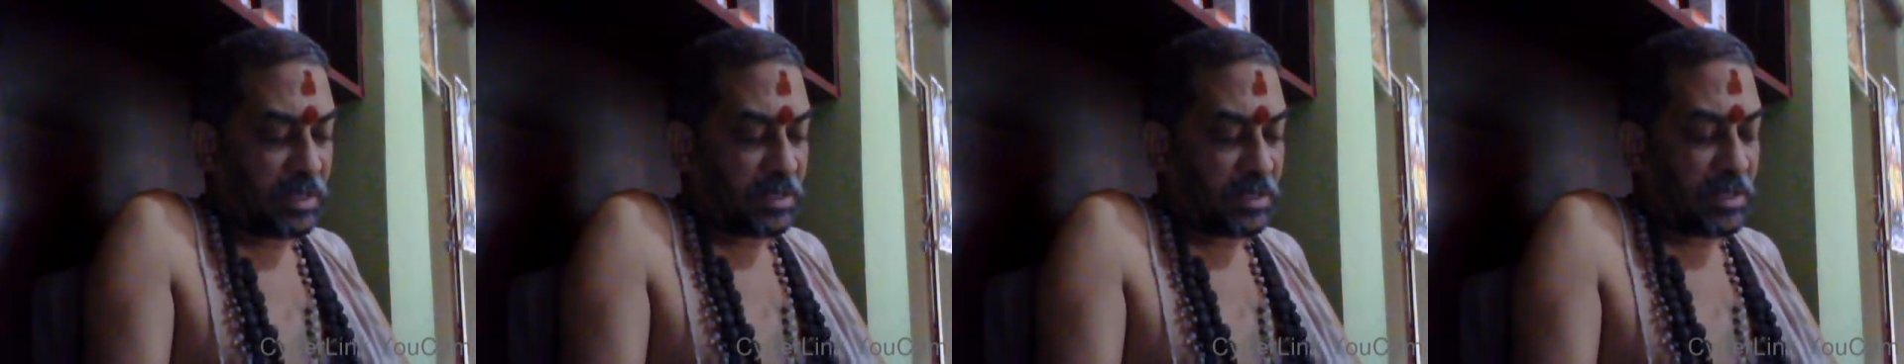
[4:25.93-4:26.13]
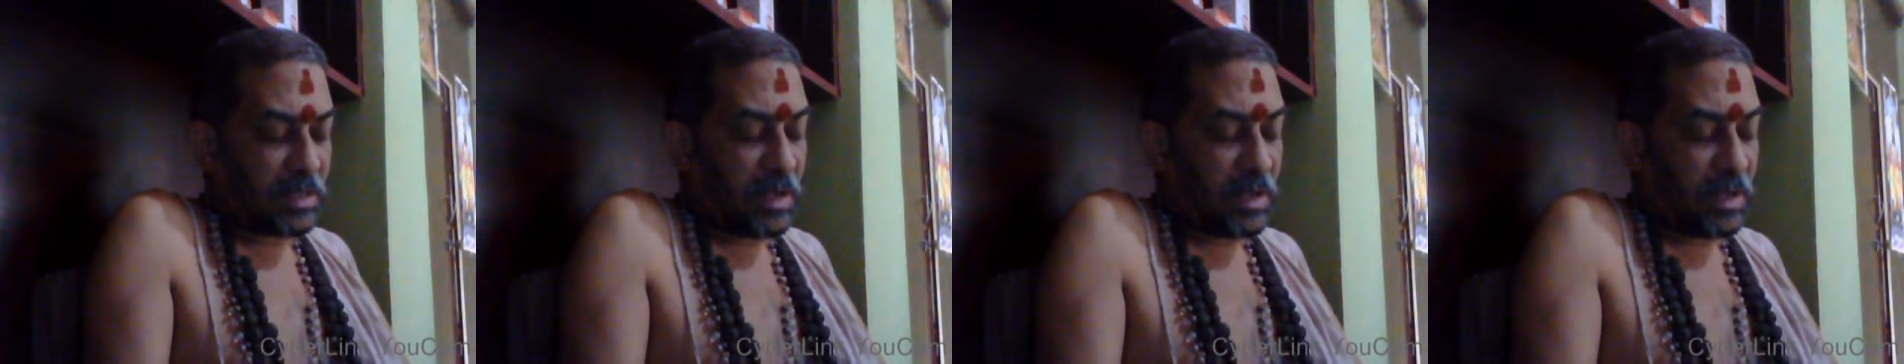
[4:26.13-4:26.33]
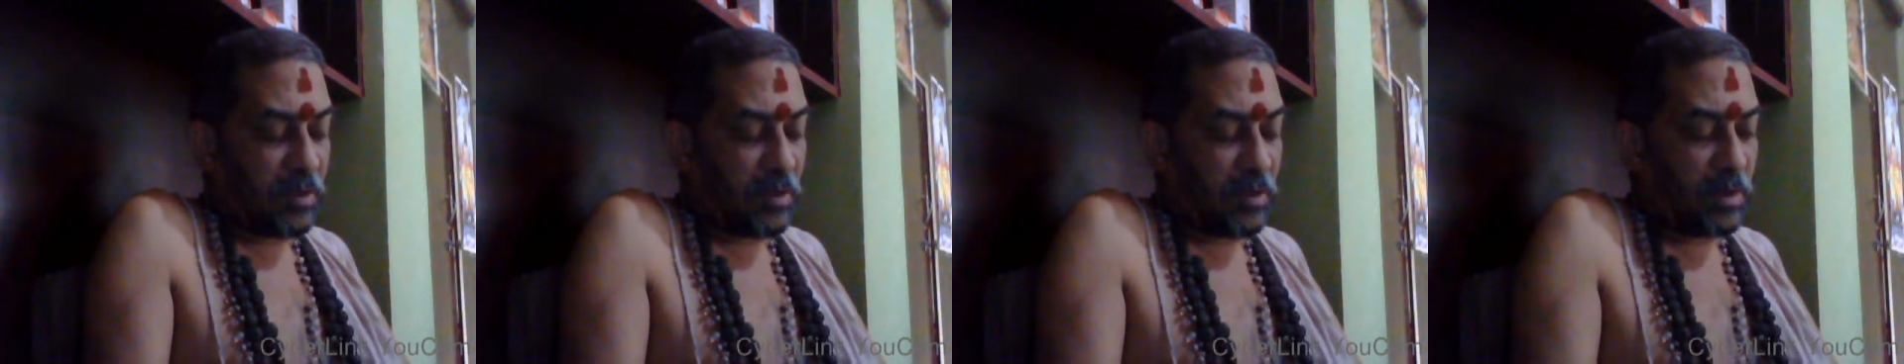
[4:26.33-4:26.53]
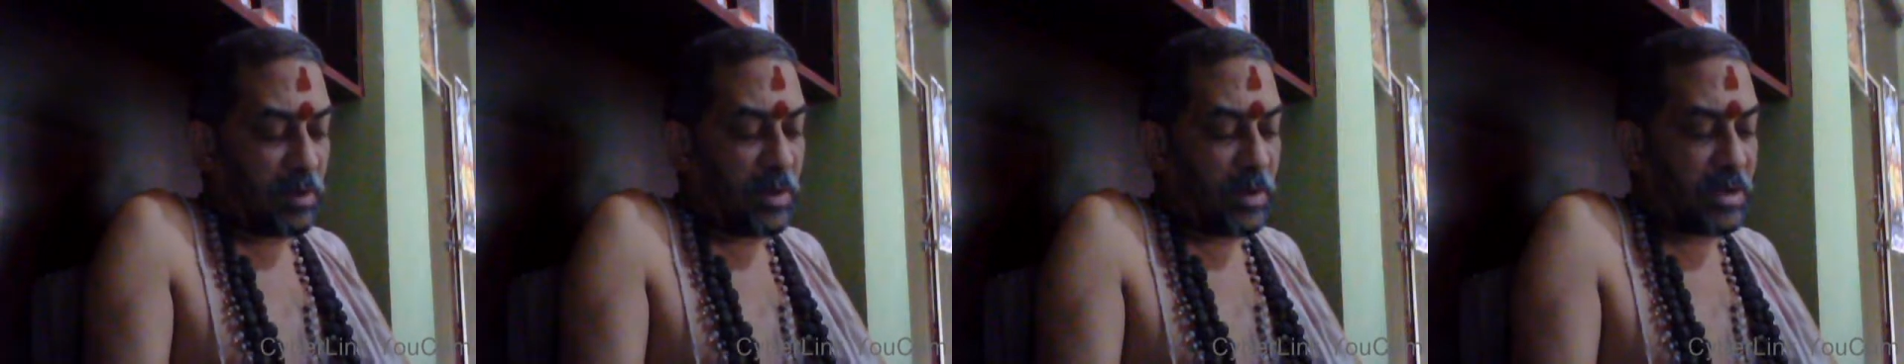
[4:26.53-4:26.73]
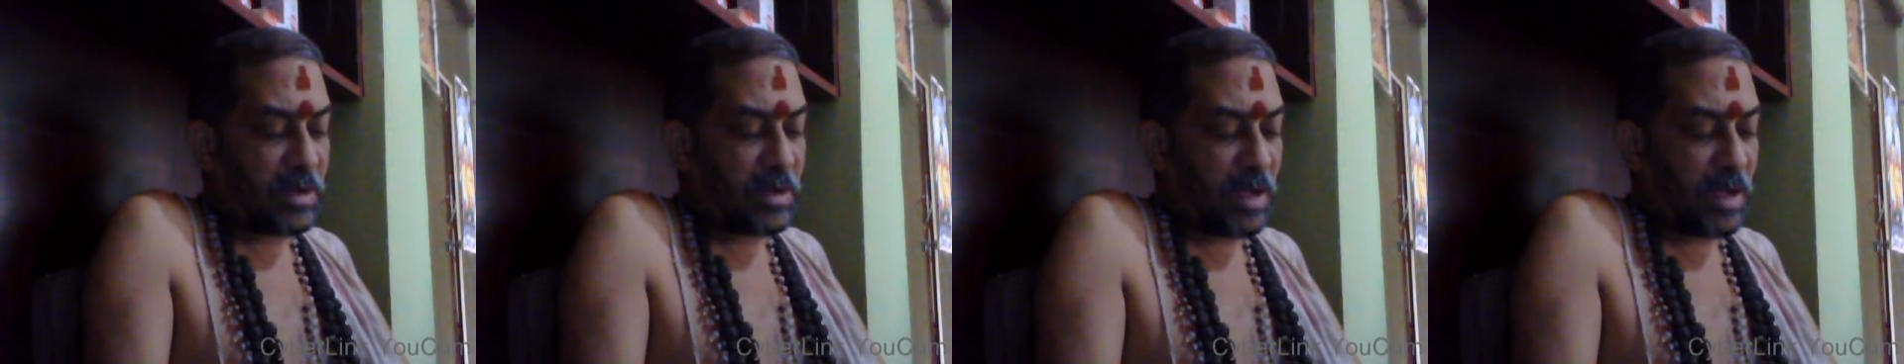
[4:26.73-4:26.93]
The
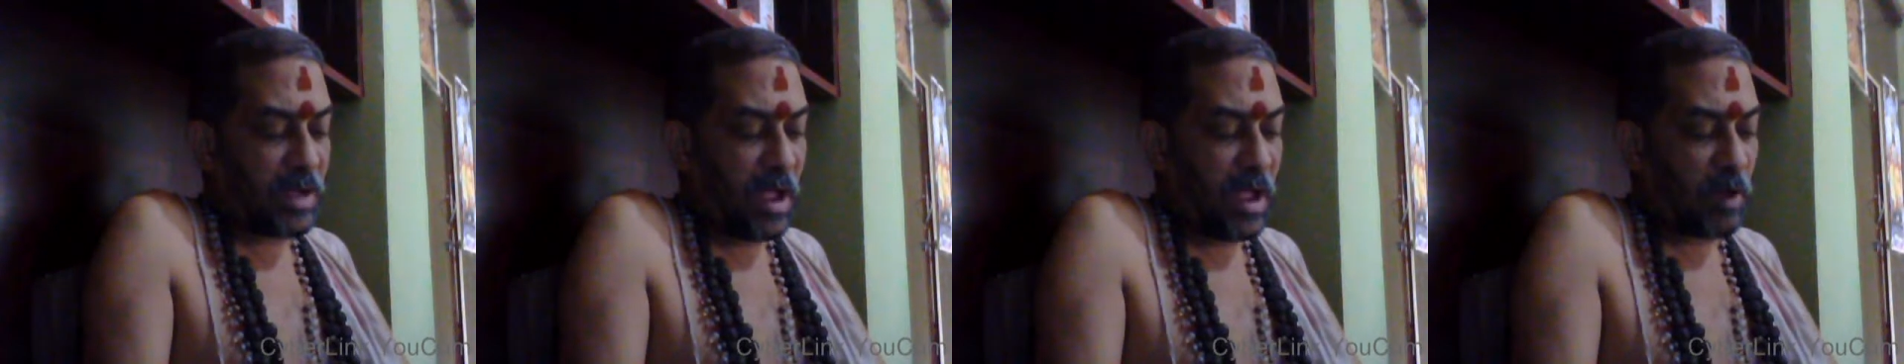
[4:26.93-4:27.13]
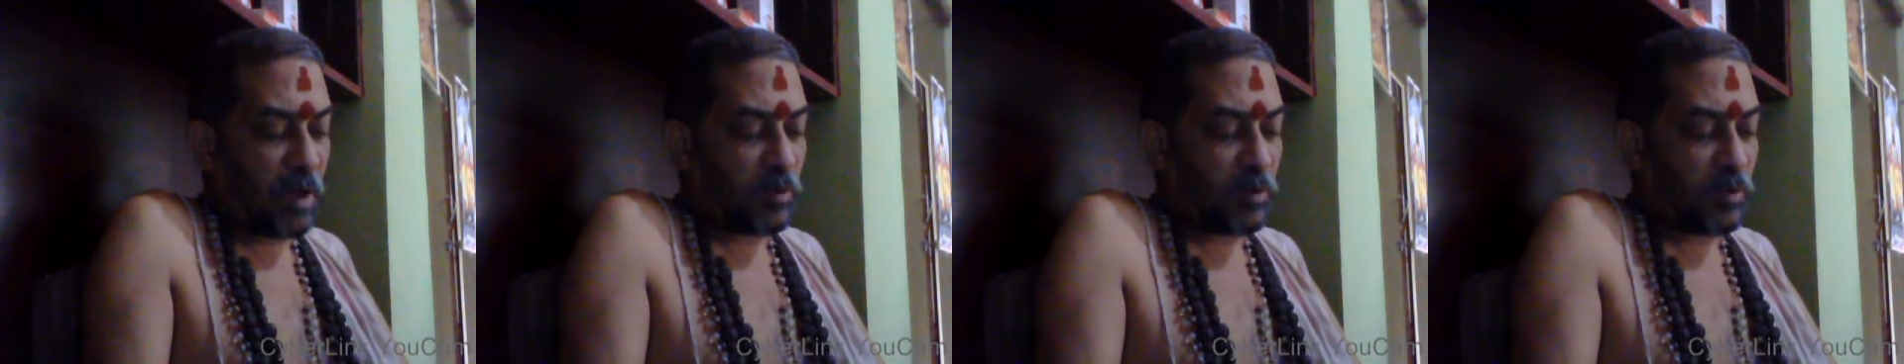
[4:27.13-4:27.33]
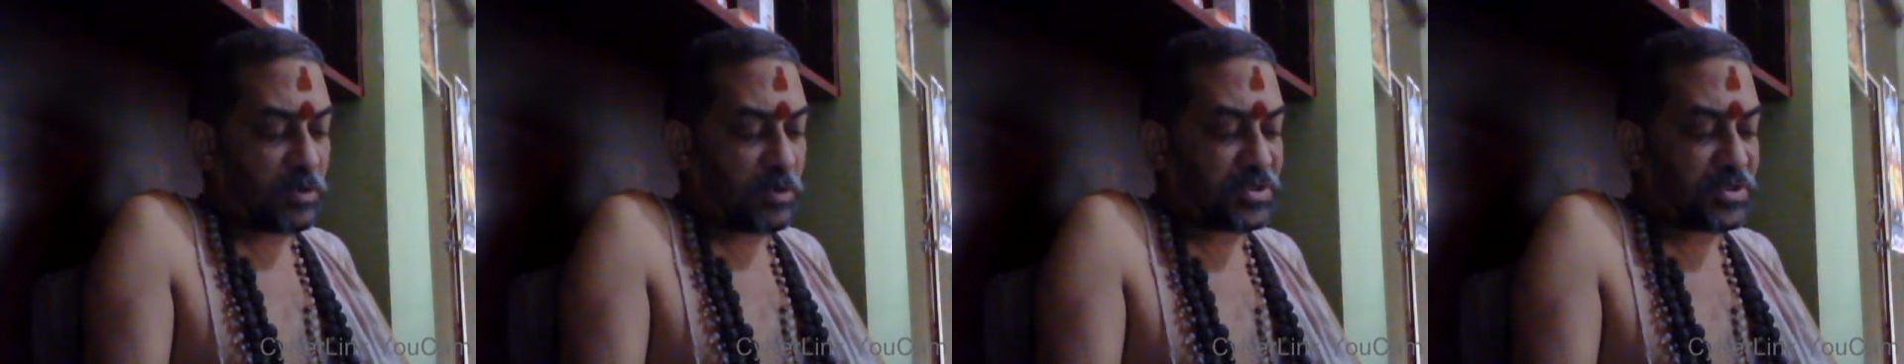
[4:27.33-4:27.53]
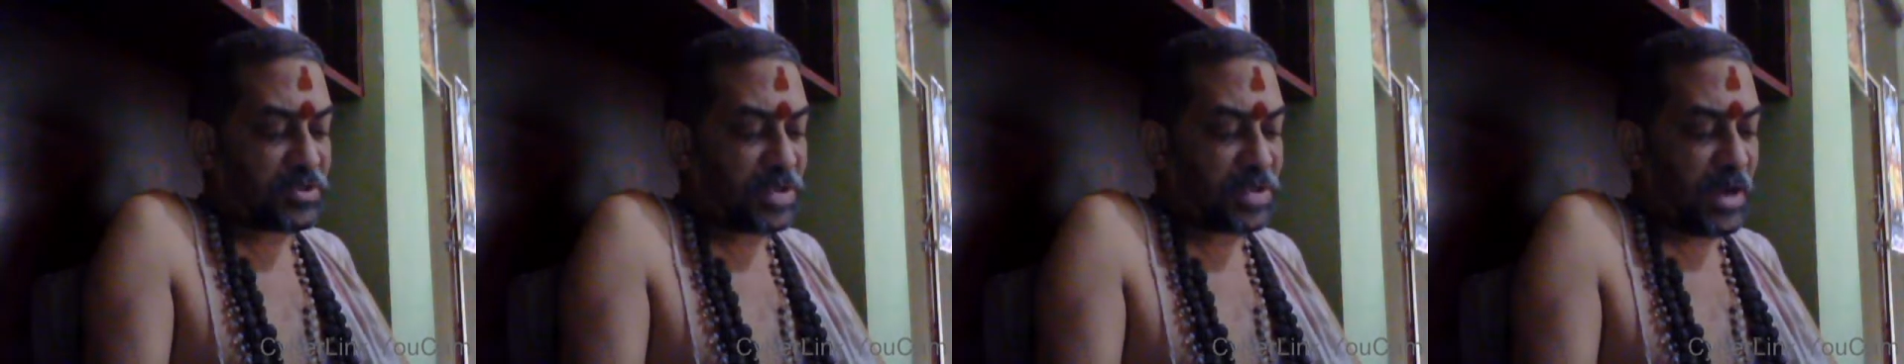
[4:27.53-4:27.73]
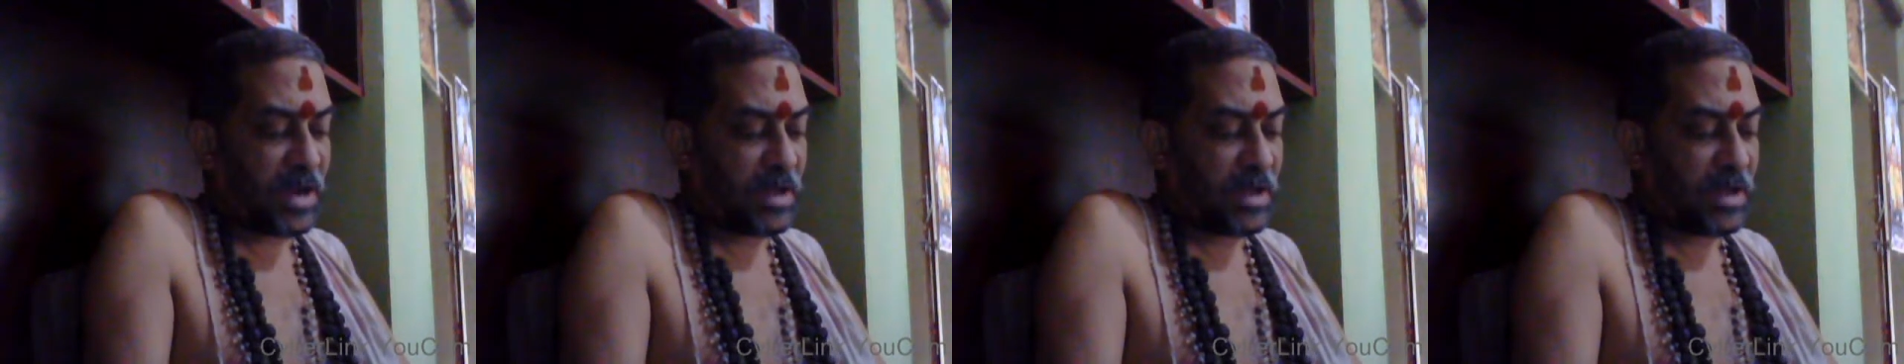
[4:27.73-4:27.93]
government have
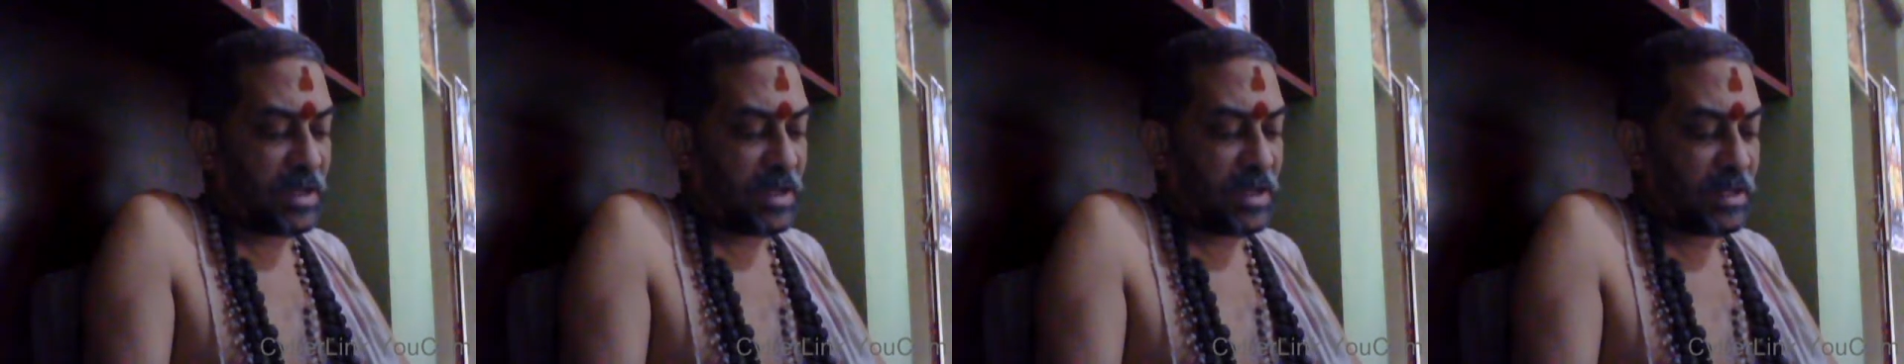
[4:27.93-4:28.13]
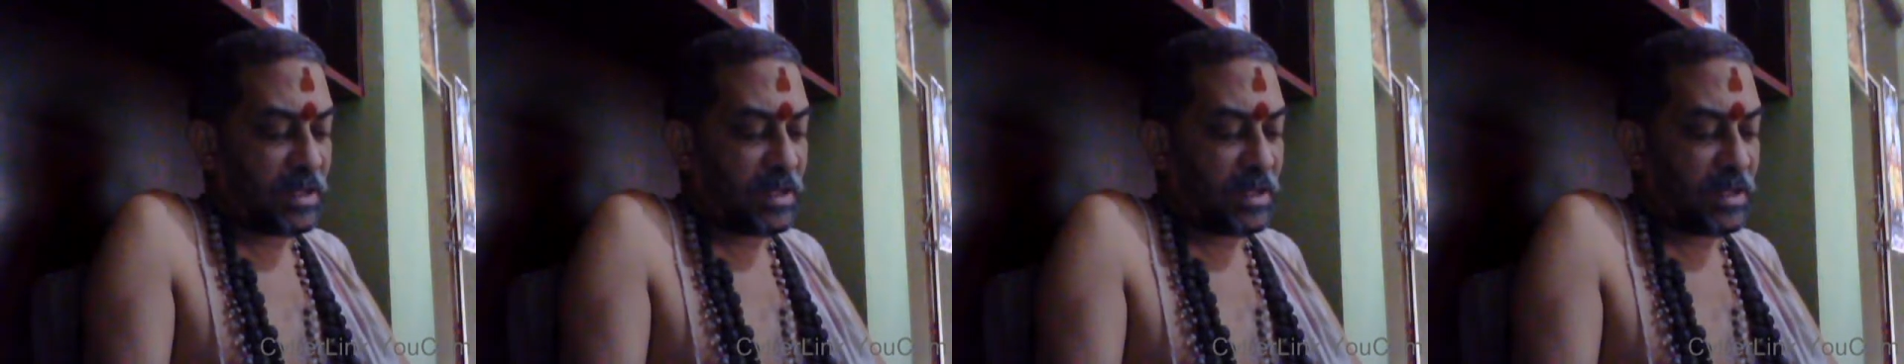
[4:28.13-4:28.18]
said